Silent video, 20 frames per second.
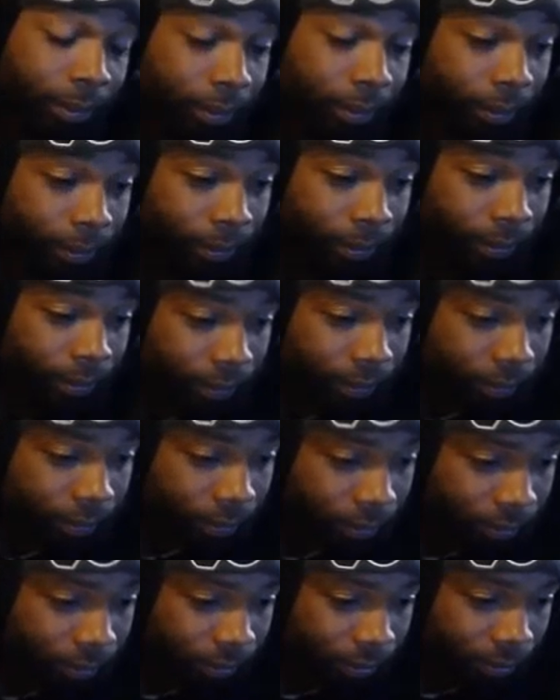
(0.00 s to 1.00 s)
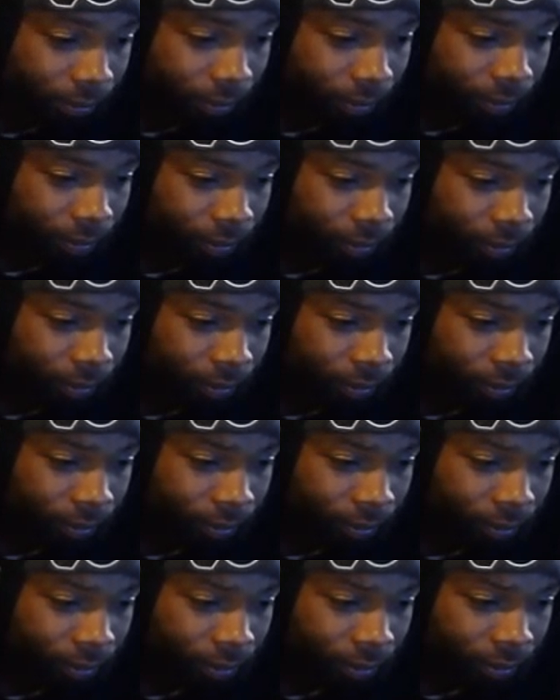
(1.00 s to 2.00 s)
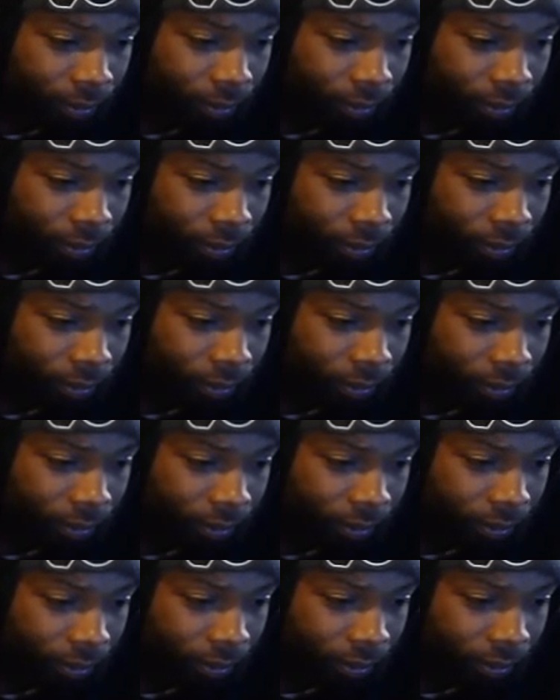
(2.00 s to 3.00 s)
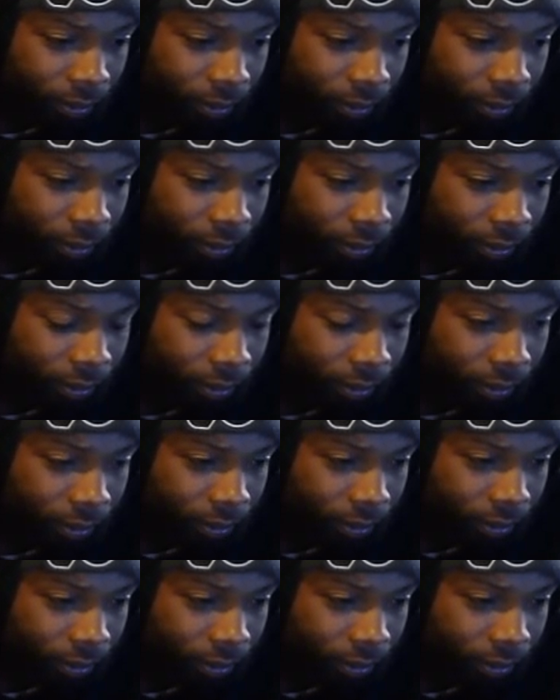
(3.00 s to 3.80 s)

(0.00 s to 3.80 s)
(silent)